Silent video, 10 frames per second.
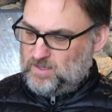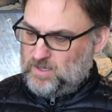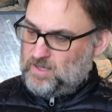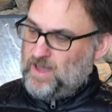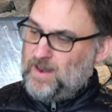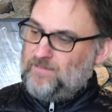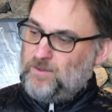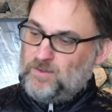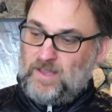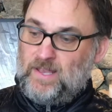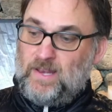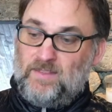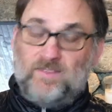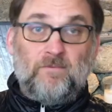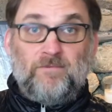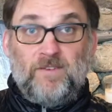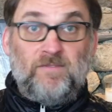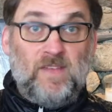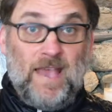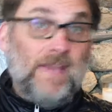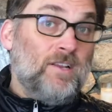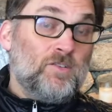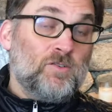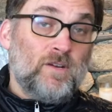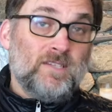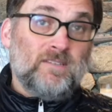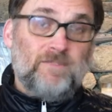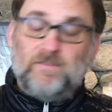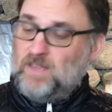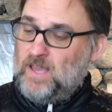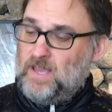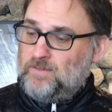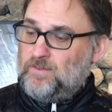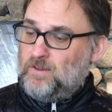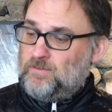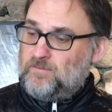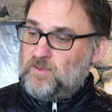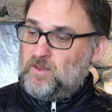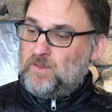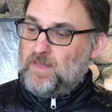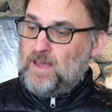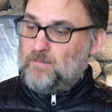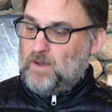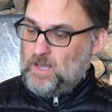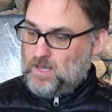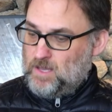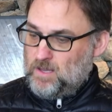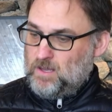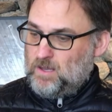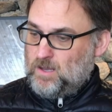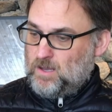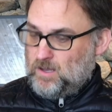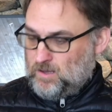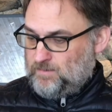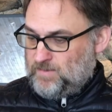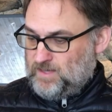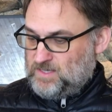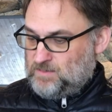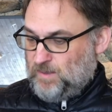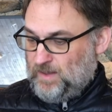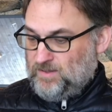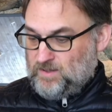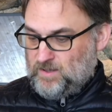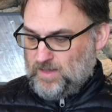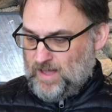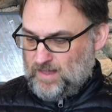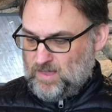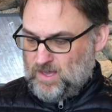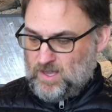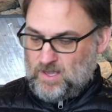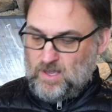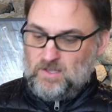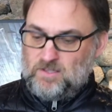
It kind of feels like an SM58, a Shure SM58, if you're familiar with that mic. This is basically that thing.